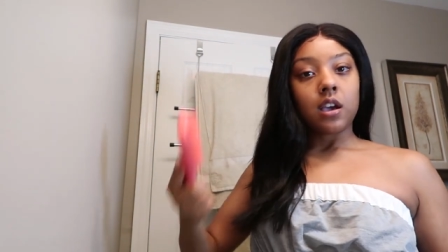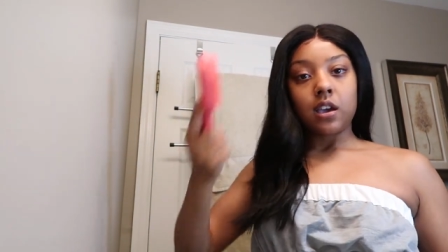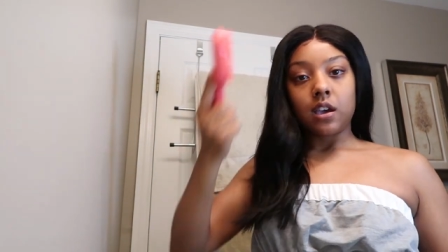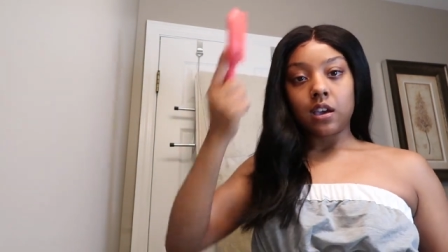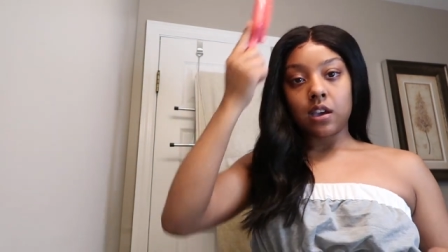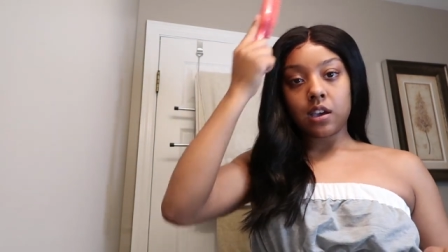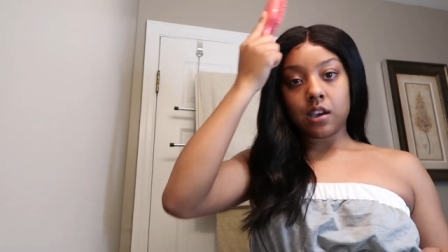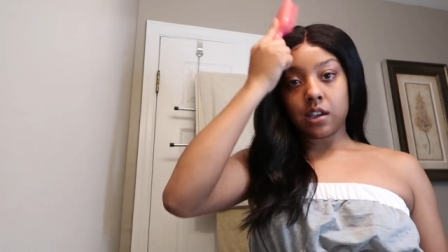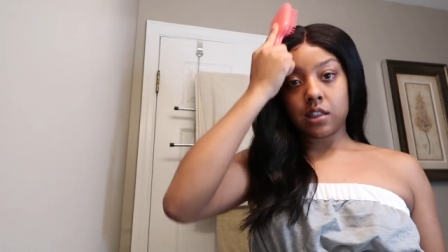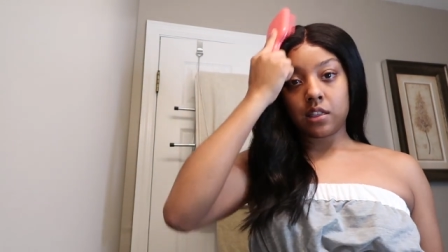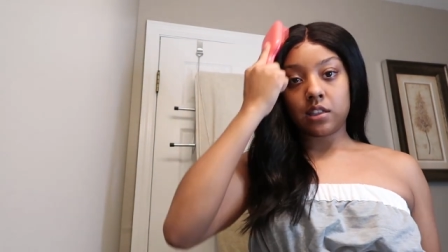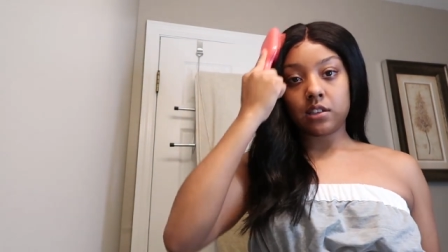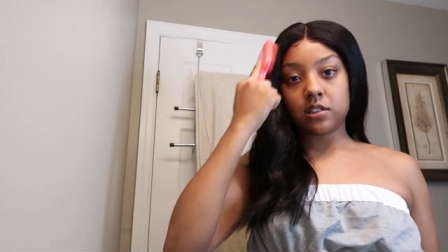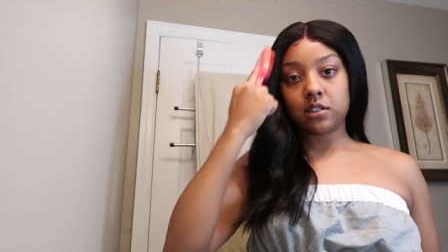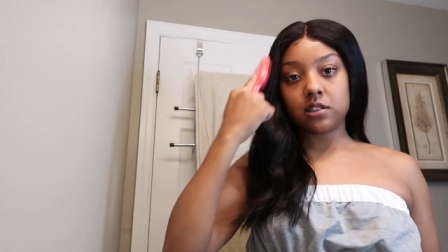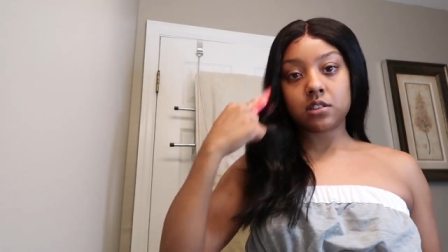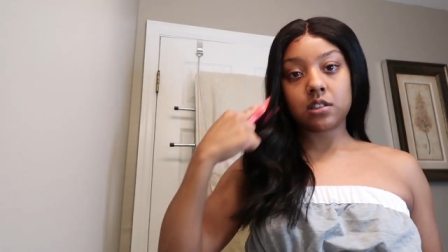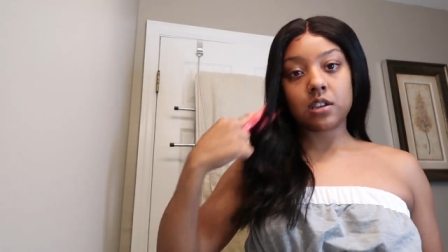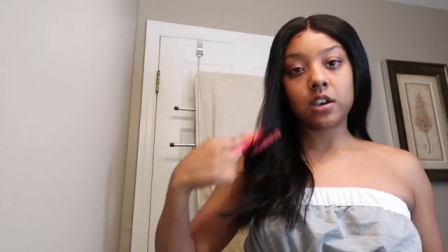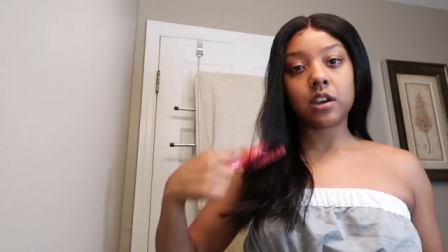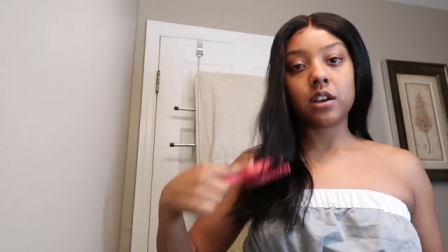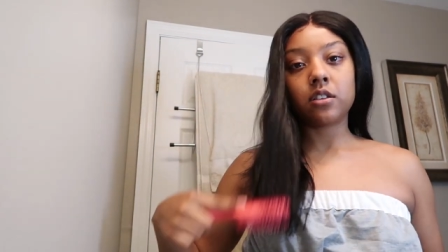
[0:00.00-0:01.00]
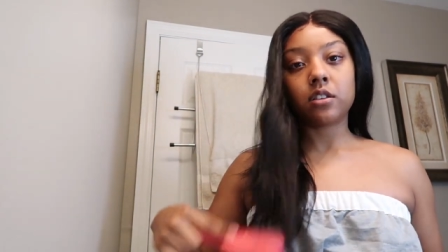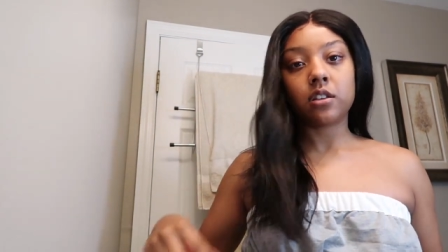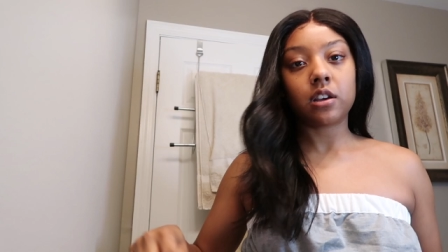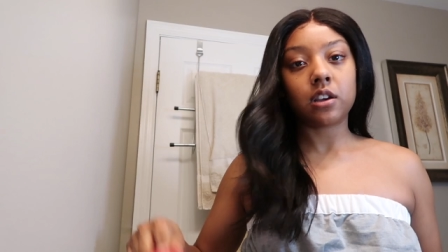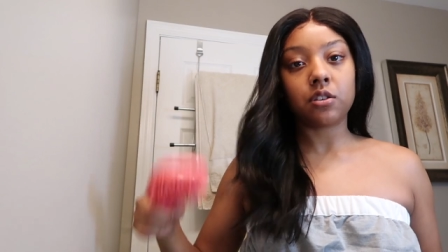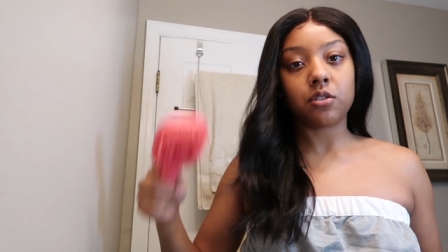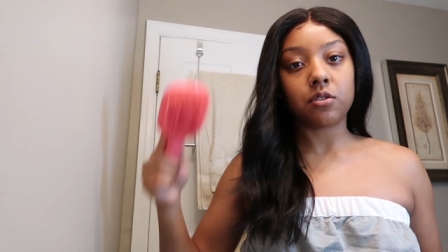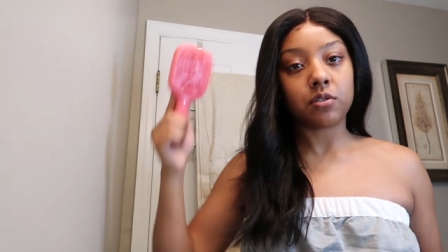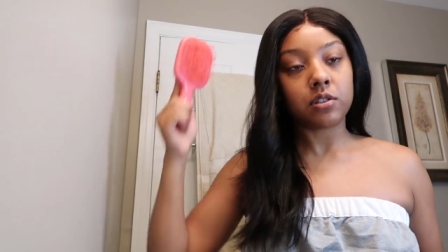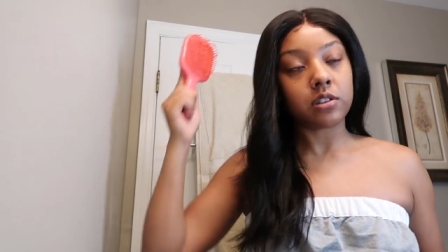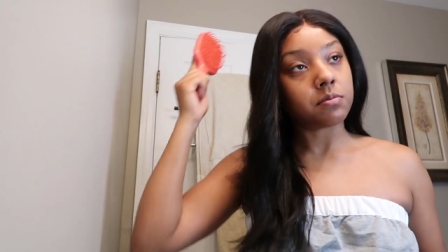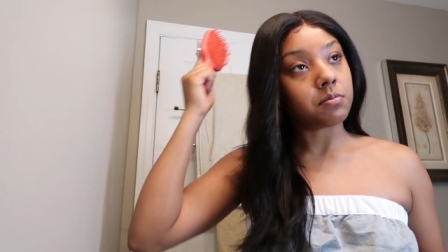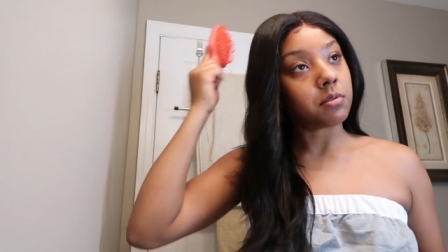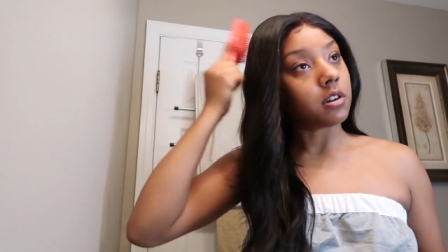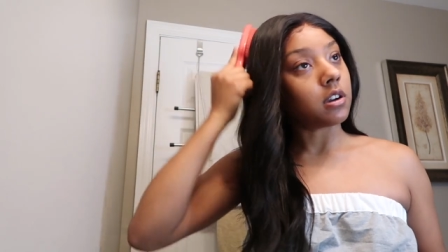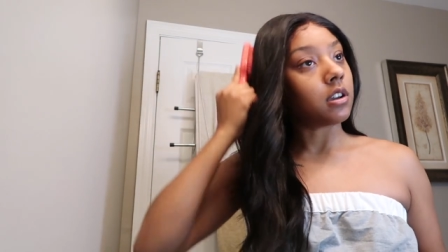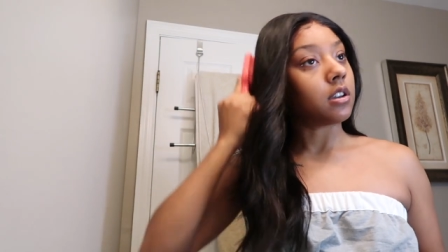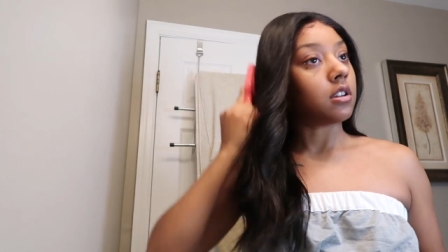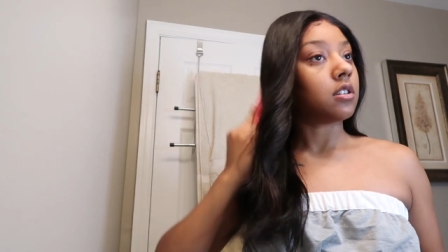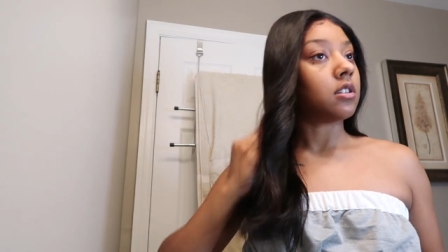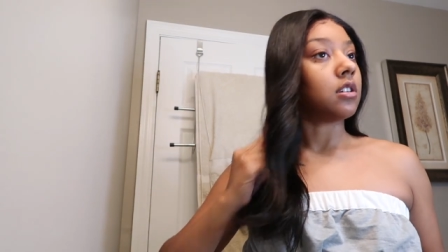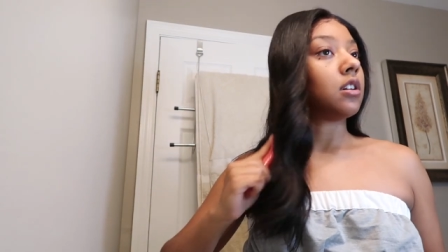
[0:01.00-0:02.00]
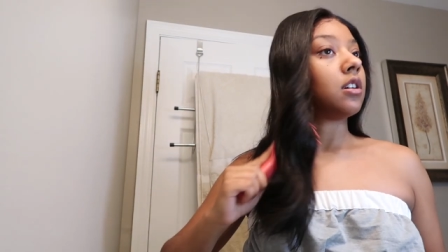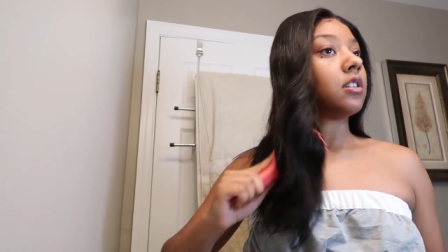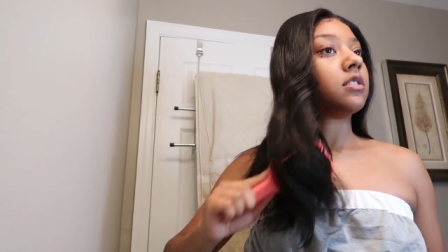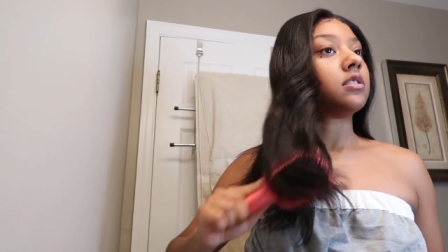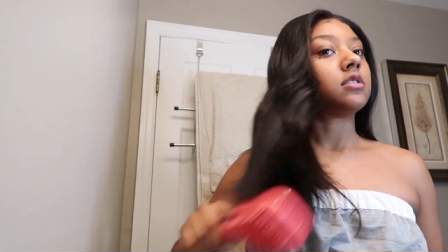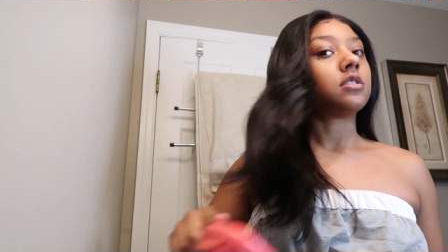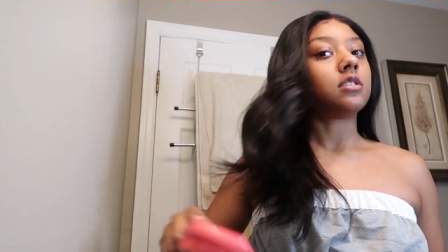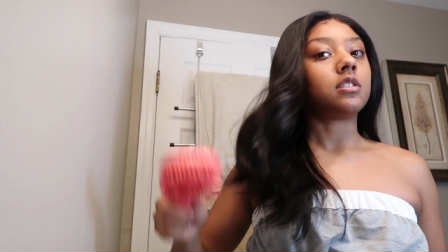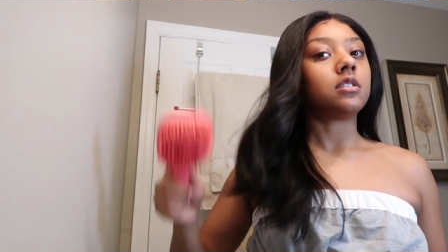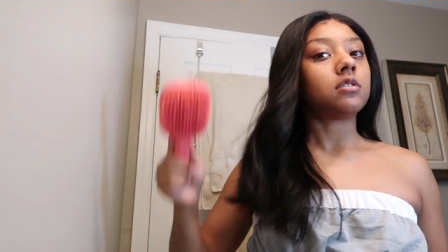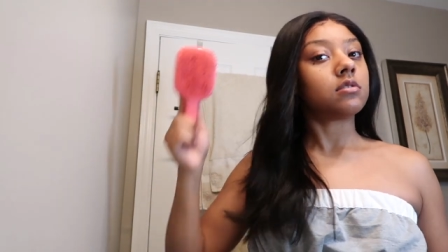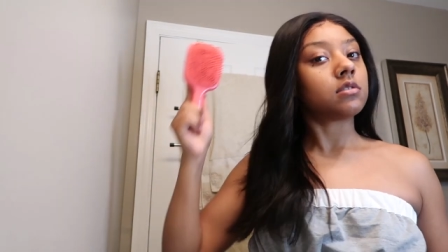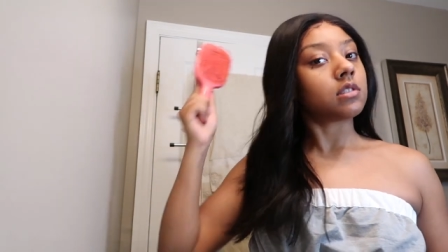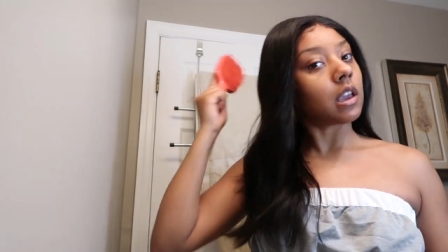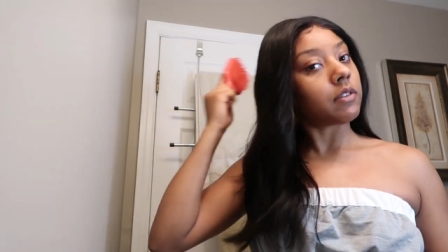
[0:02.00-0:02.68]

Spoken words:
And this is the hair that I always buy, honestly.